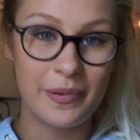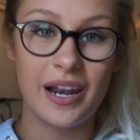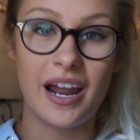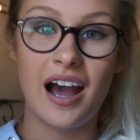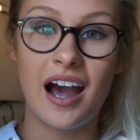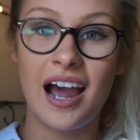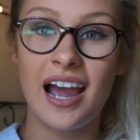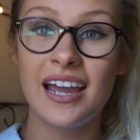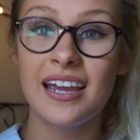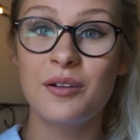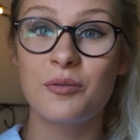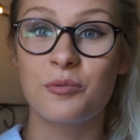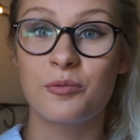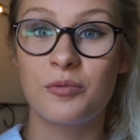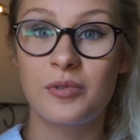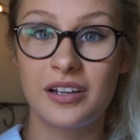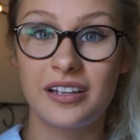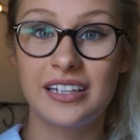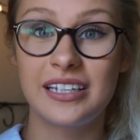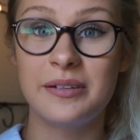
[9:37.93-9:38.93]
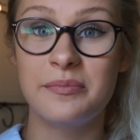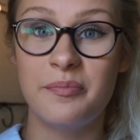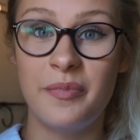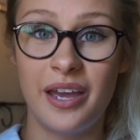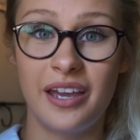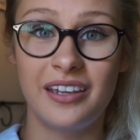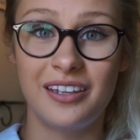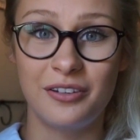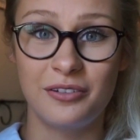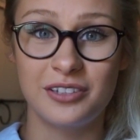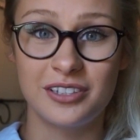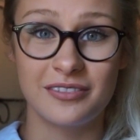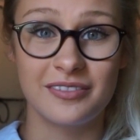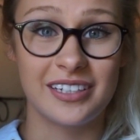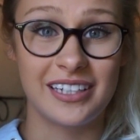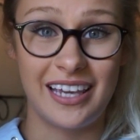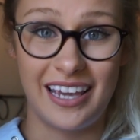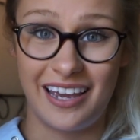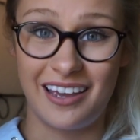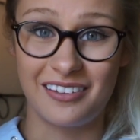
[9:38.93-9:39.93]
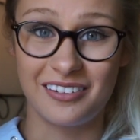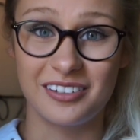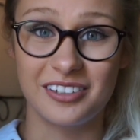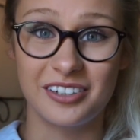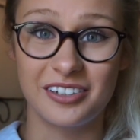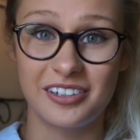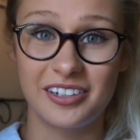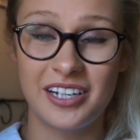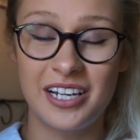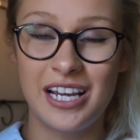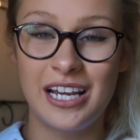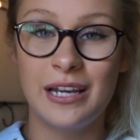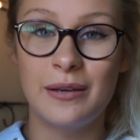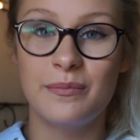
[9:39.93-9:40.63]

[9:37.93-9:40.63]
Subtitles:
but I really make use of a calendar